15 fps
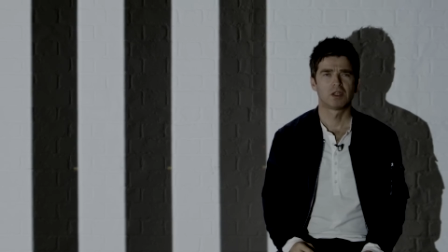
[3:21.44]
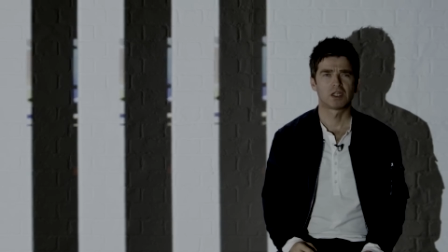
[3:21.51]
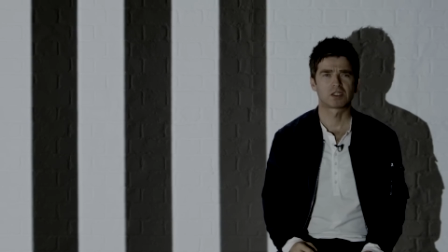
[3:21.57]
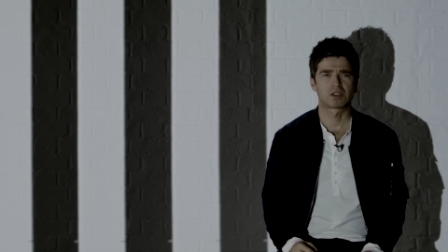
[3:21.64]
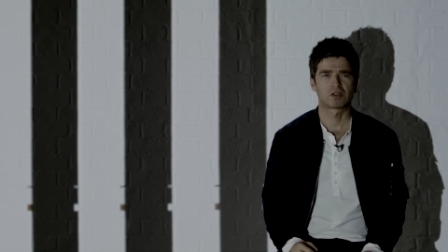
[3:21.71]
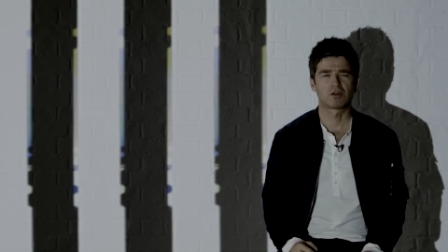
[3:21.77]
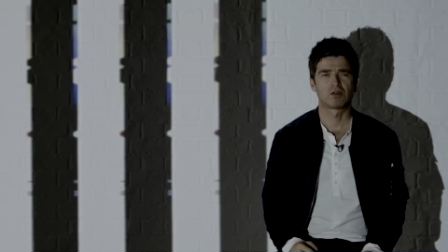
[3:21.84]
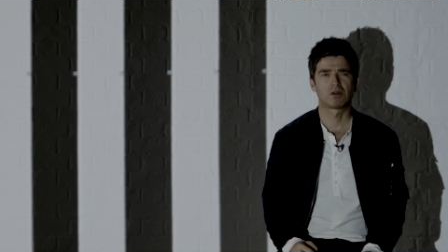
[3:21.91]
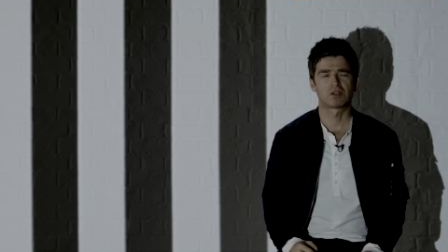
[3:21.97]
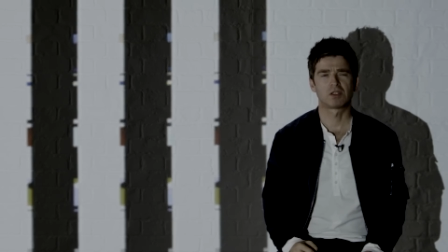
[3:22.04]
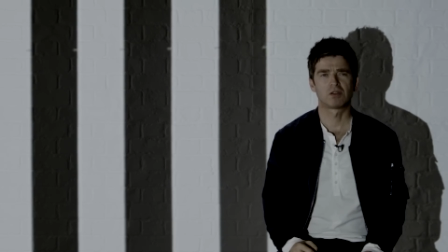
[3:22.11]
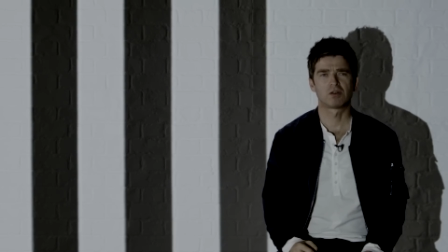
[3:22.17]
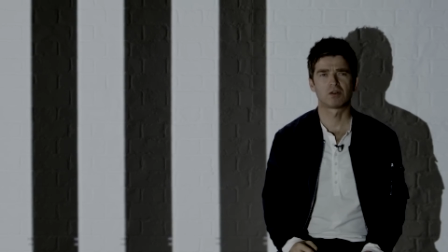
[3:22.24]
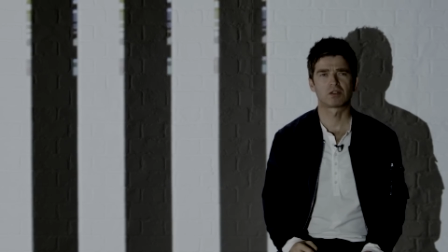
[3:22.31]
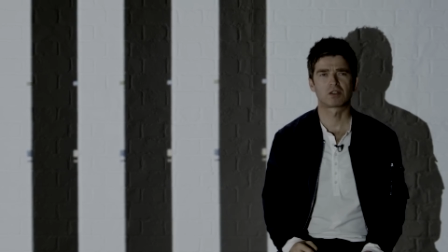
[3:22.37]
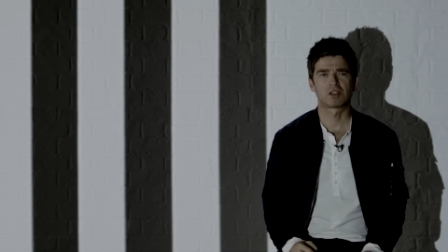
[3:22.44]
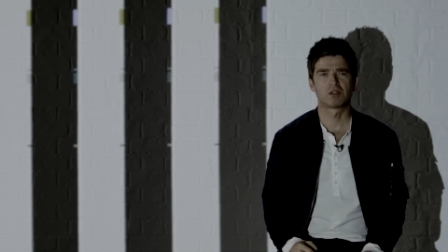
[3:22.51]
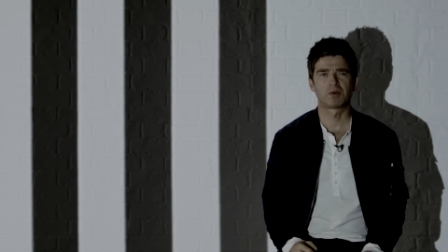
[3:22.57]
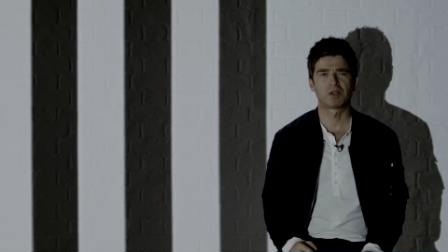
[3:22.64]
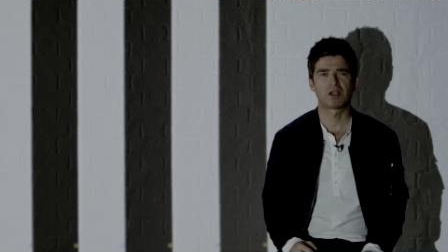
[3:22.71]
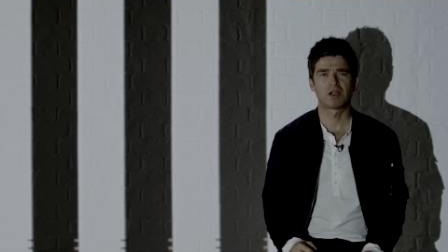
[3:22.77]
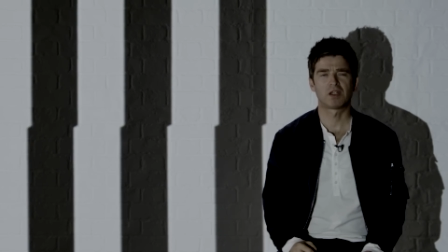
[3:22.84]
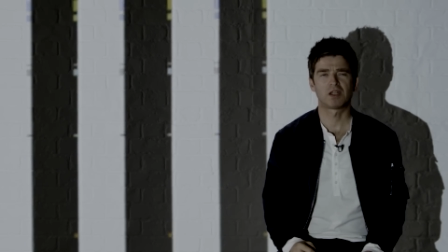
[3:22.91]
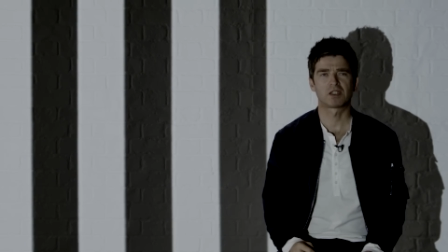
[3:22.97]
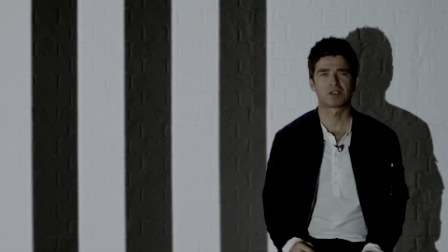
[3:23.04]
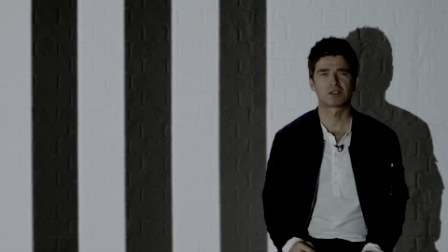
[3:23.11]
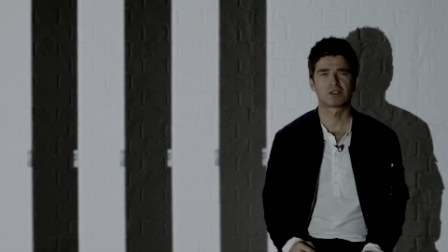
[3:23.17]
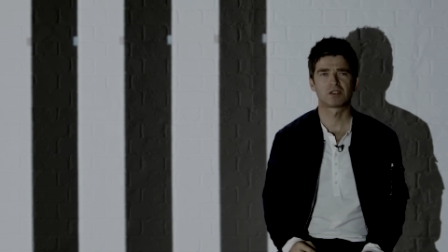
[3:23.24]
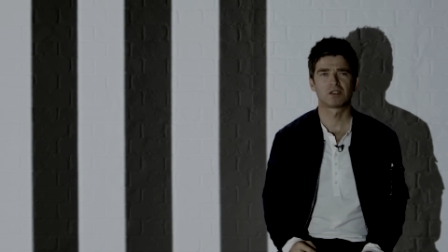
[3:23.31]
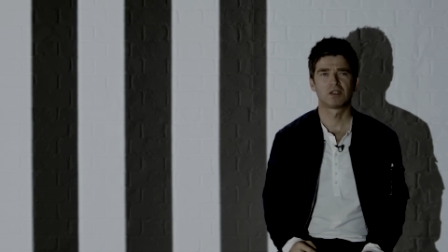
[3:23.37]
He said, oh, I didn't know it was going to be like
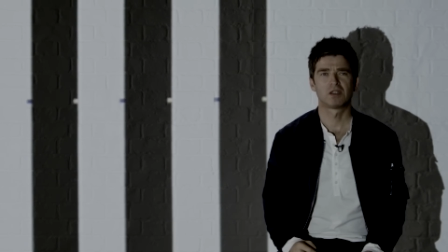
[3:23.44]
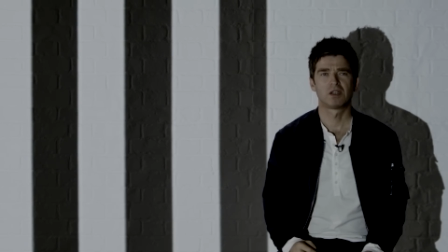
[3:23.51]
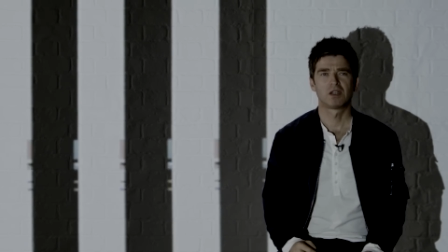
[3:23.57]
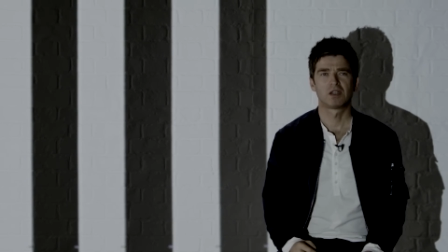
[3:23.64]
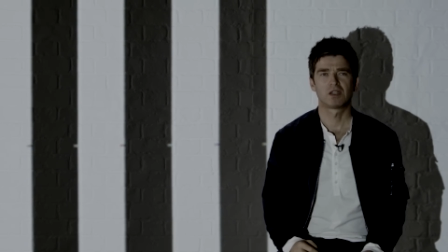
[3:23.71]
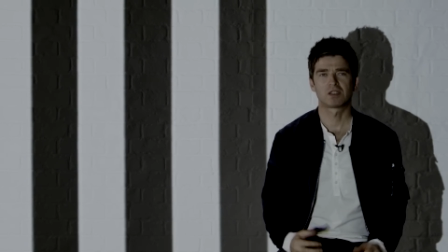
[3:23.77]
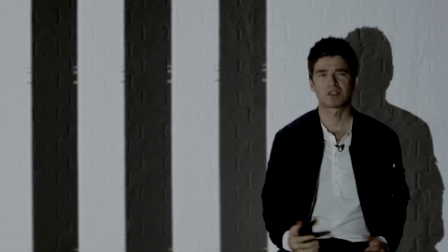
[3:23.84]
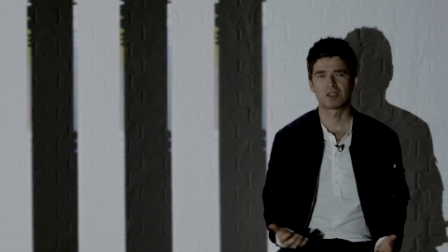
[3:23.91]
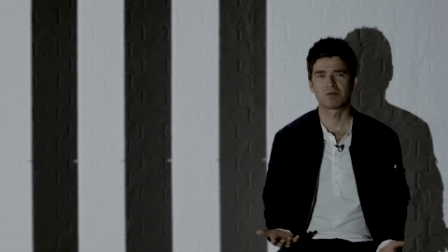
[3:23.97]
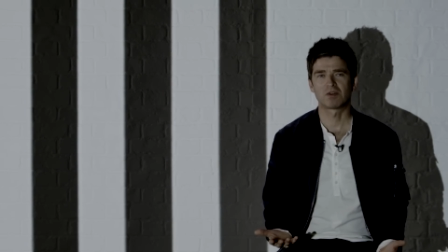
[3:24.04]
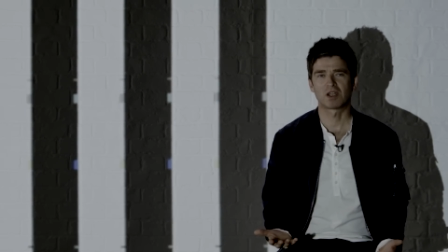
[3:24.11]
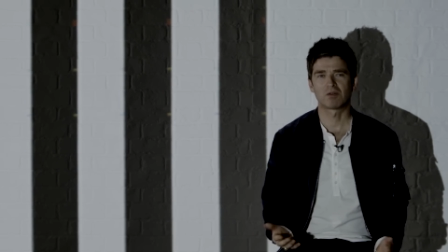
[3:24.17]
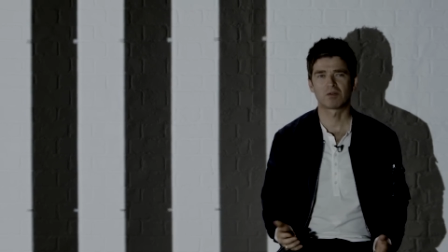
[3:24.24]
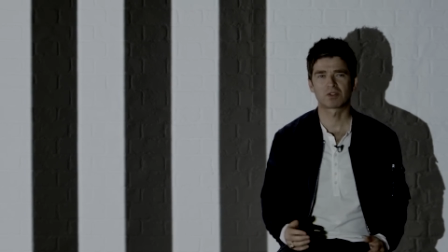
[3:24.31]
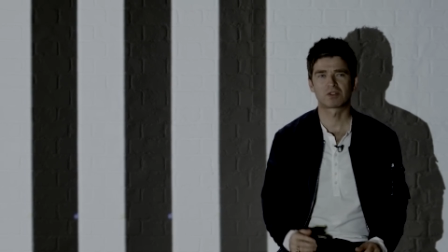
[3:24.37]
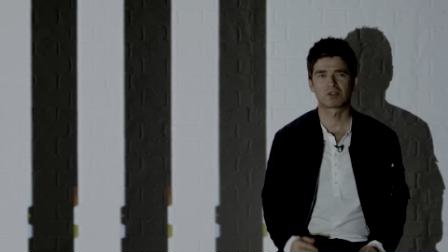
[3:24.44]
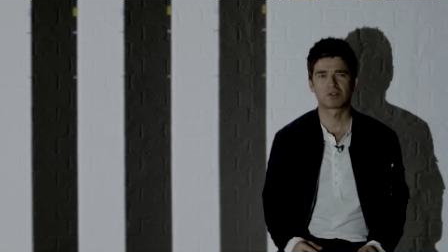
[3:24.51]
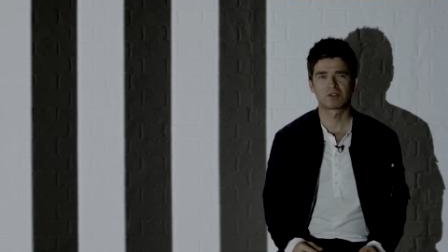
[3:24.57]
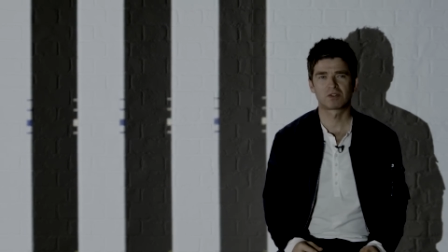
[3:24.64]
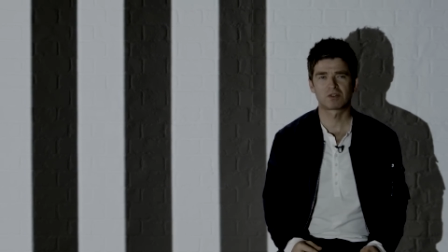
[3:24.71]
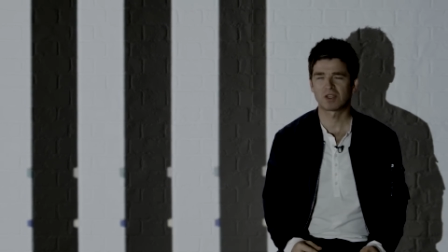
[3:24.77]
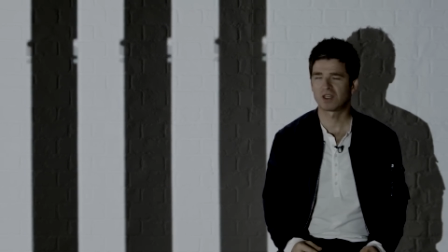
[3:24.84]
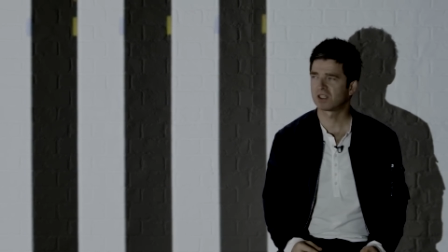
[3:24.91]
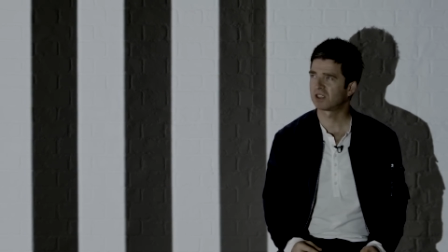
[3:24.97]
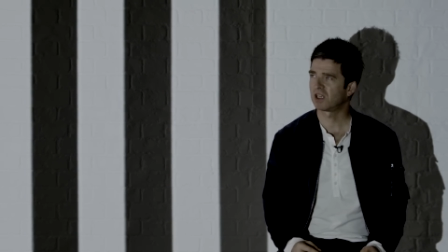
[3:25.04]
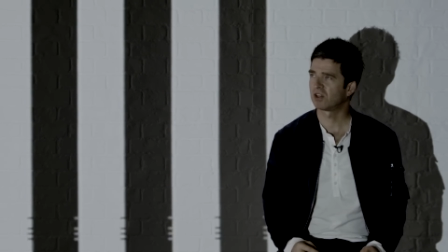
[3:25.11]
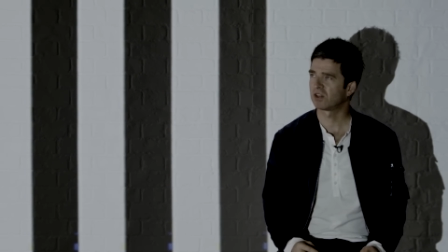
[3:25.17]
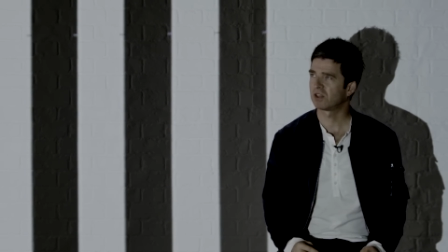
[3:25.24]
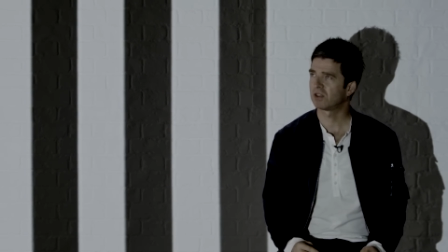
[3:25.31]
this. I was like, well, I was trying to tell you,